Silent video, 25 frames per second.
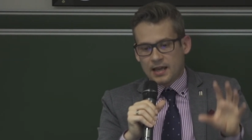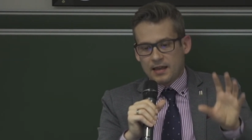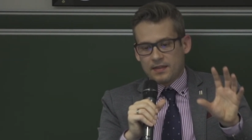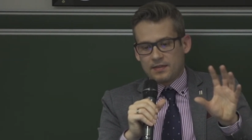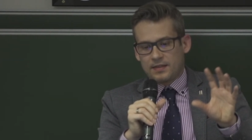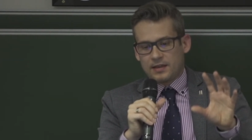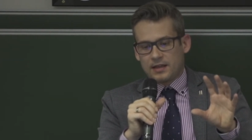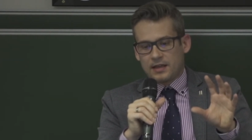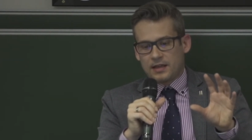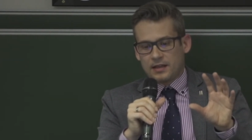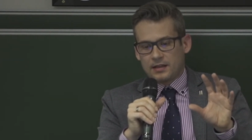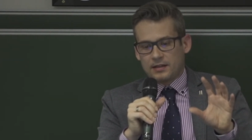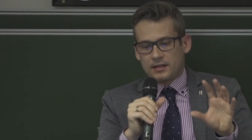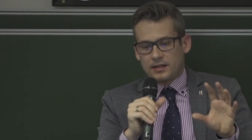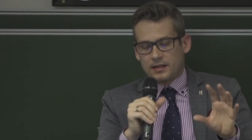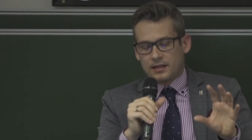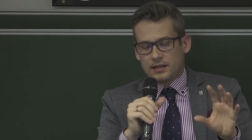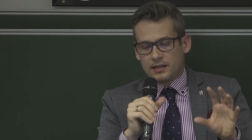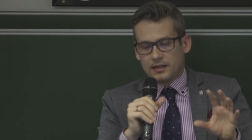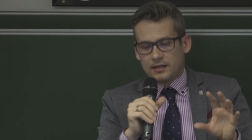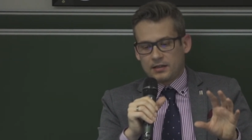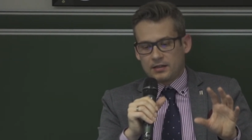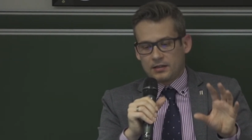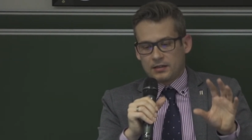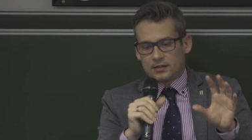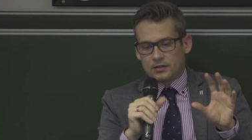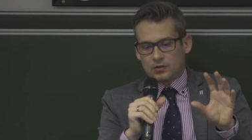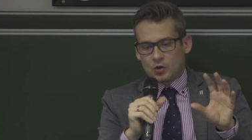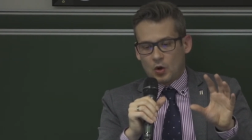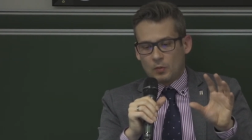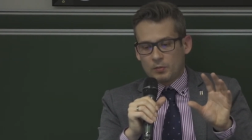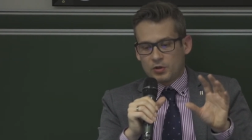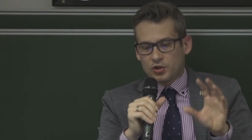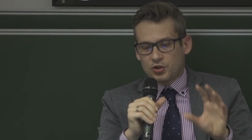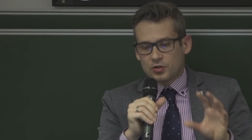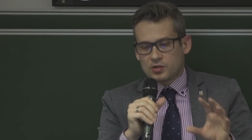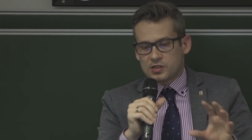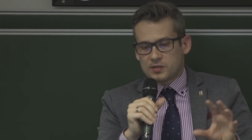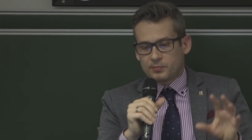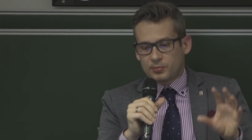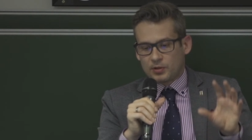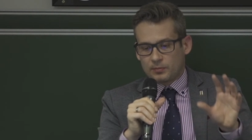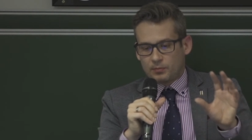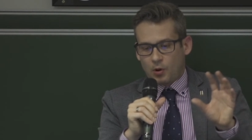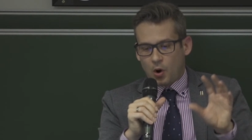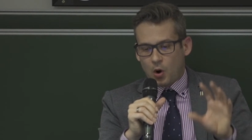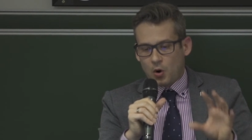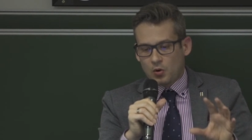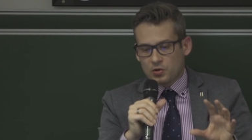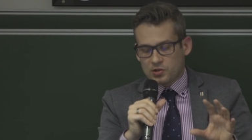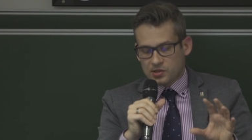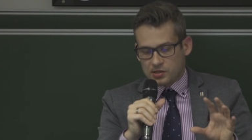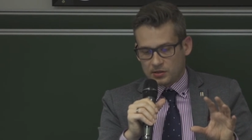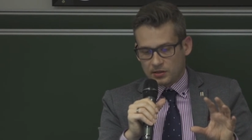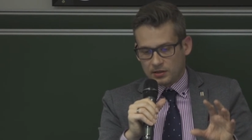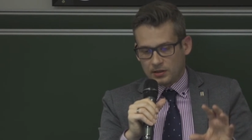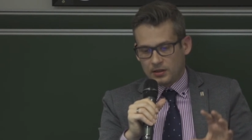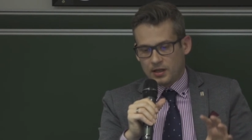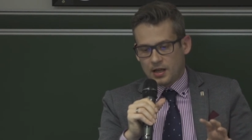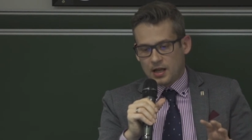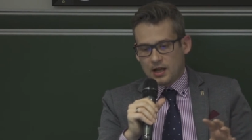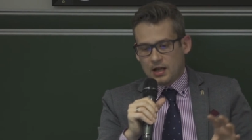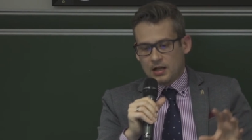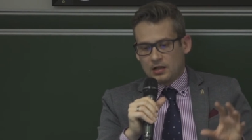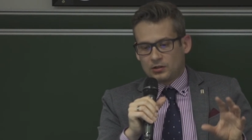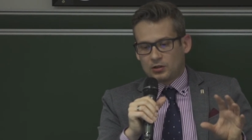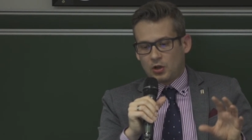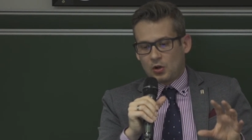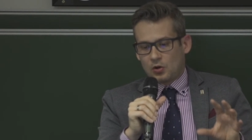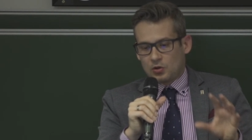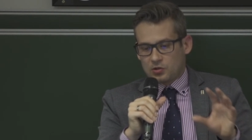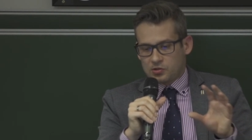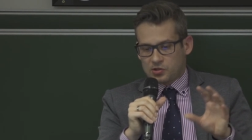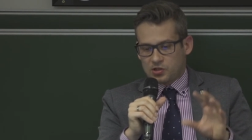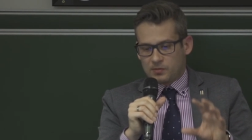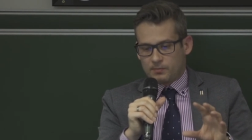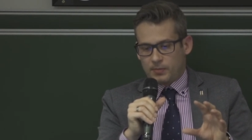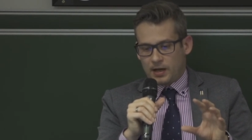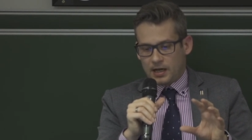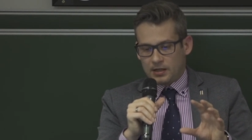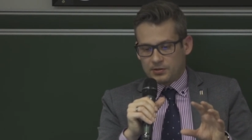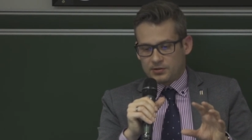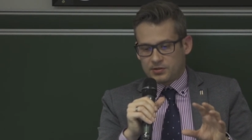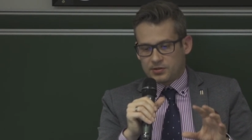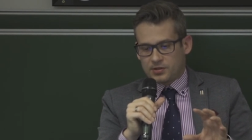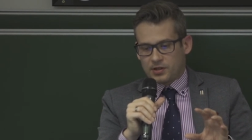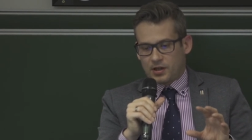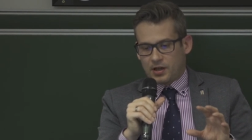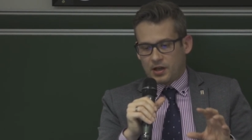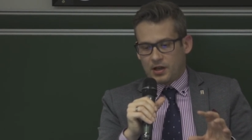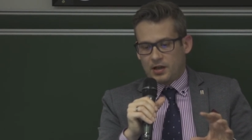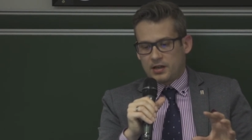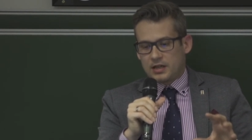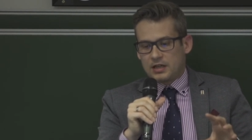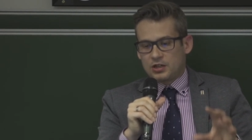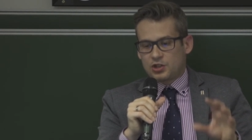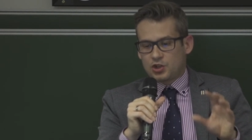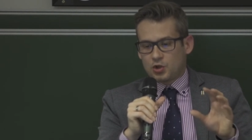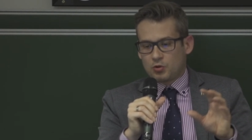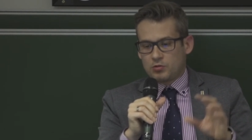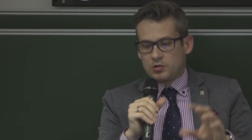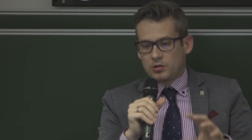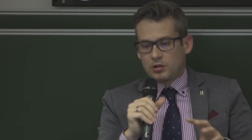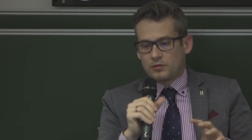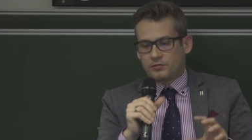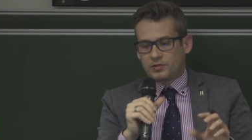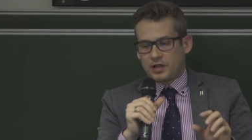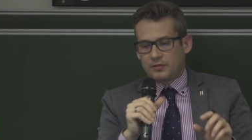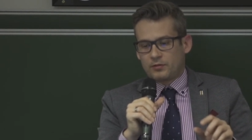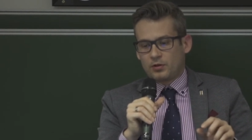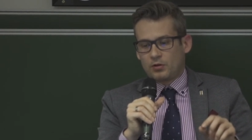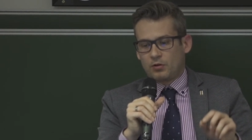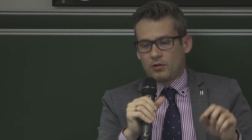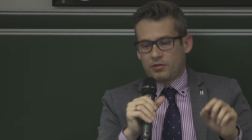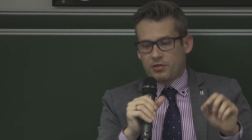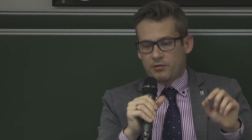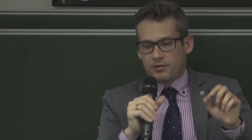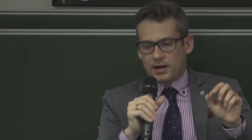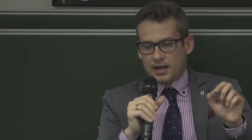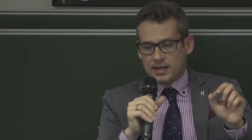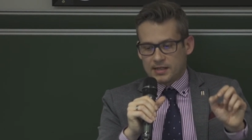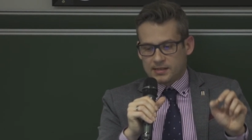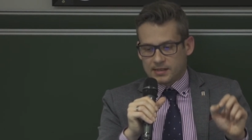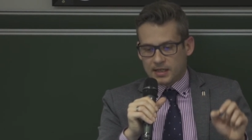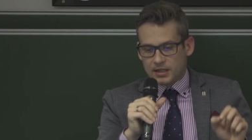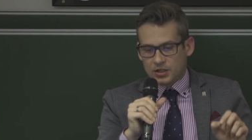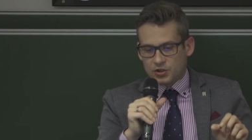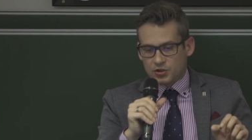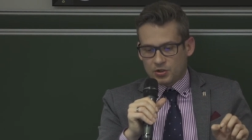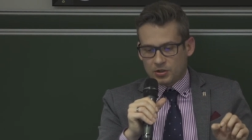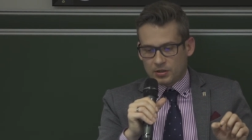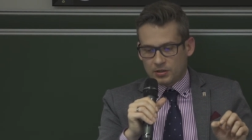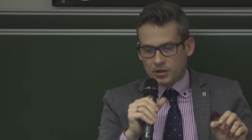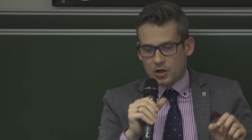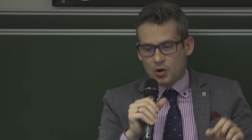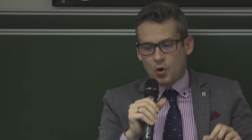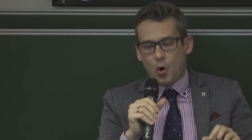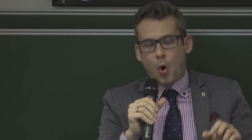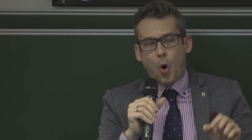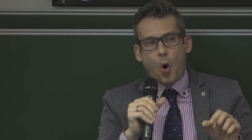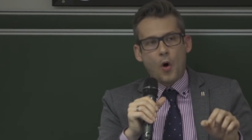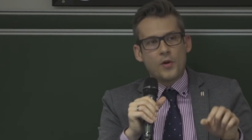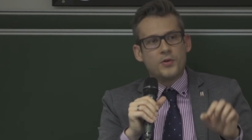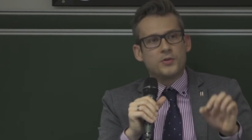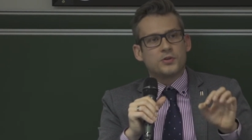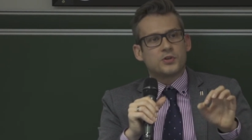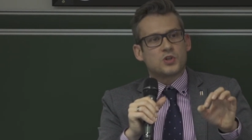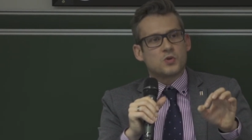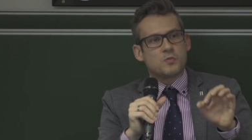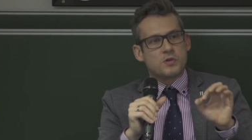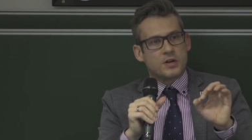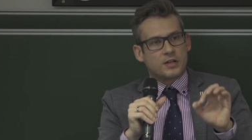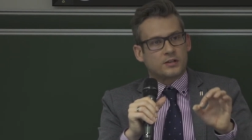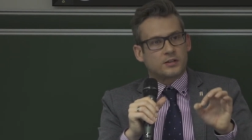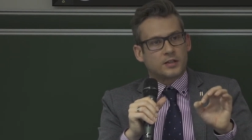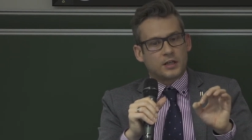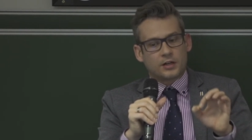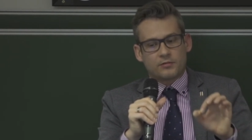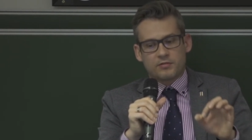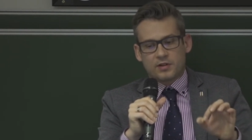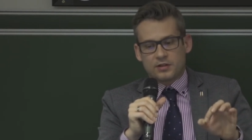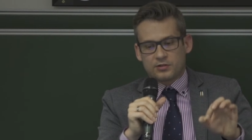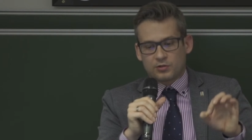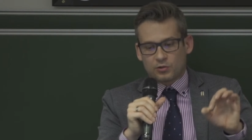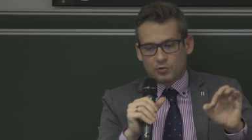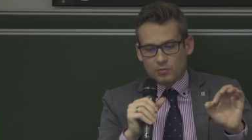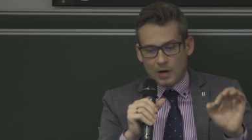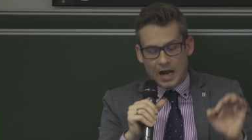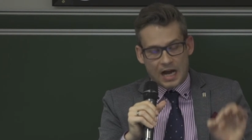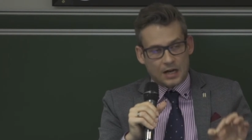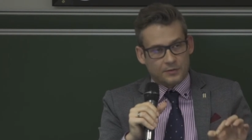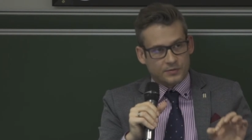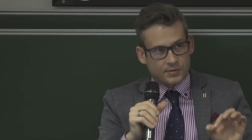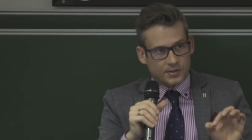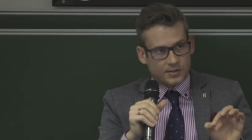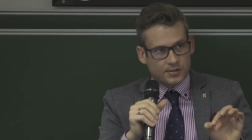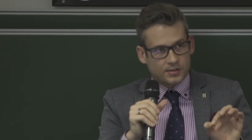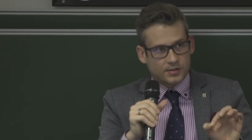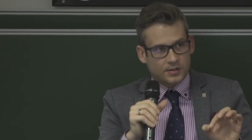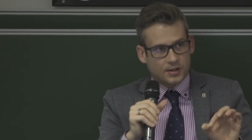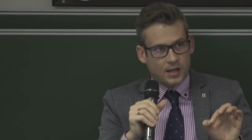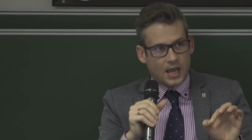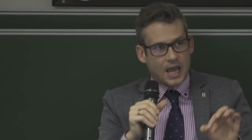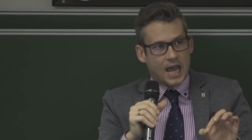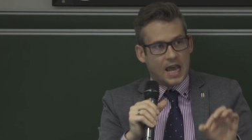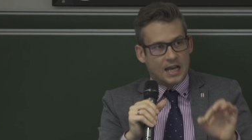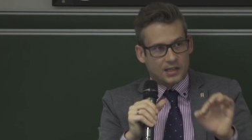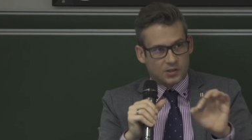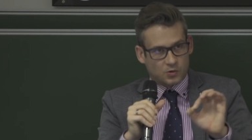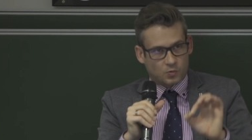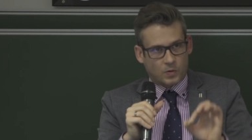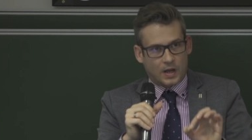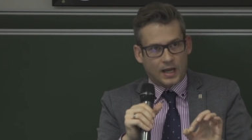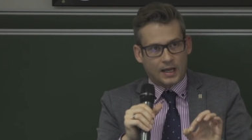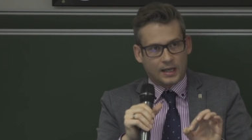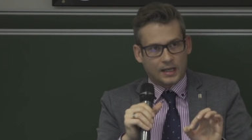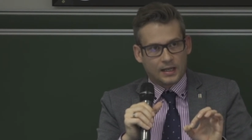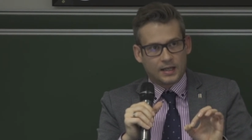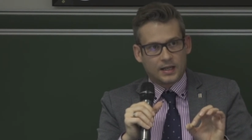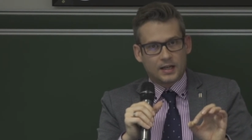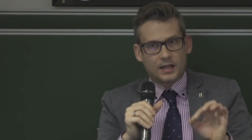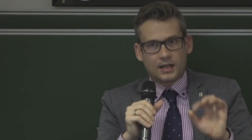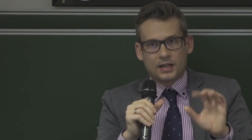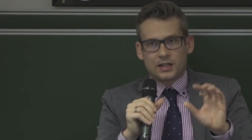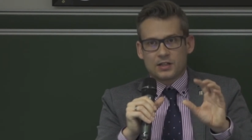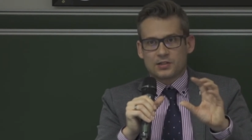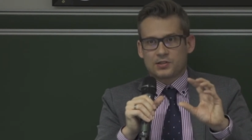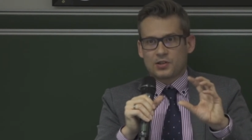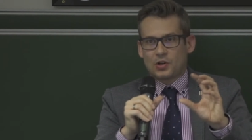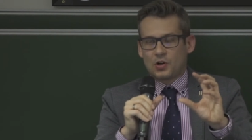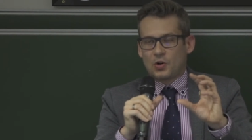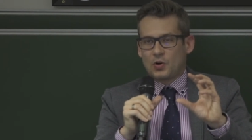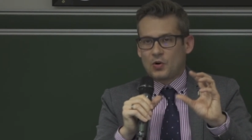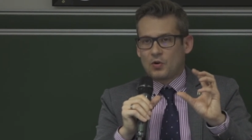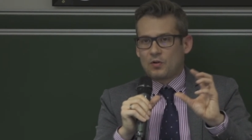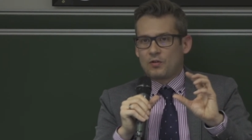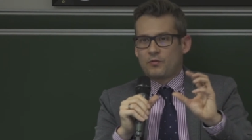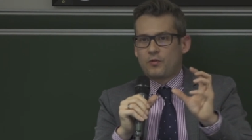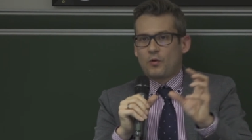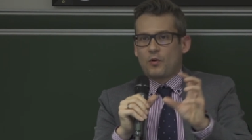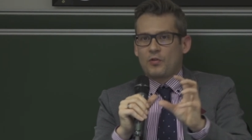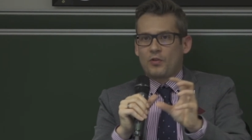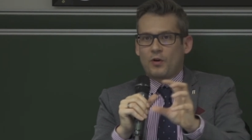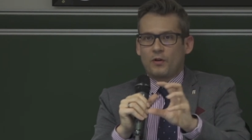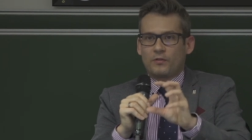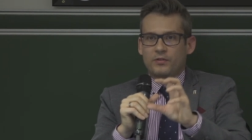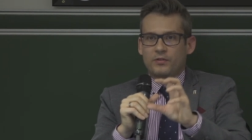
The Commission's proposal talks about issuing of travel authorization on humanitarian grounds as well. So for